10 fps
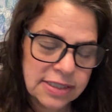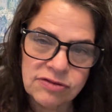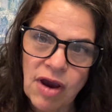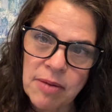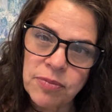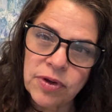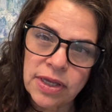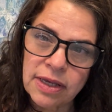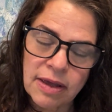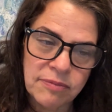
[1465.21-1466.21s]

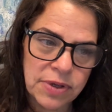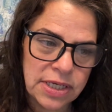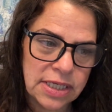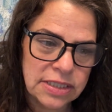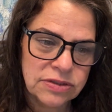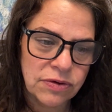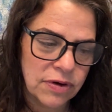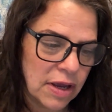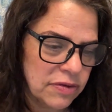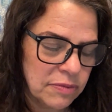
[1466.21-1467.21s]
scrapbooking companies
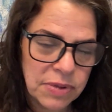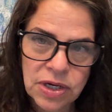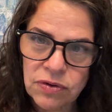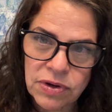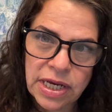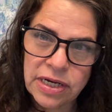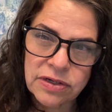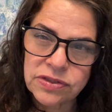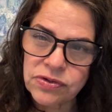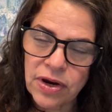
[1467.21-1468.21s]
or other big
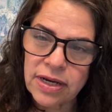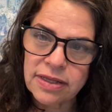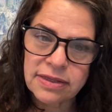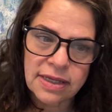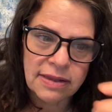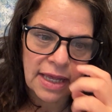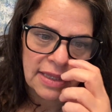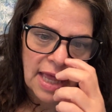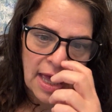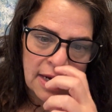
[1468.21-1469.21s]
creators or anything
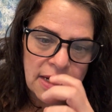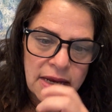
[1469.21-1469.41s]
like that,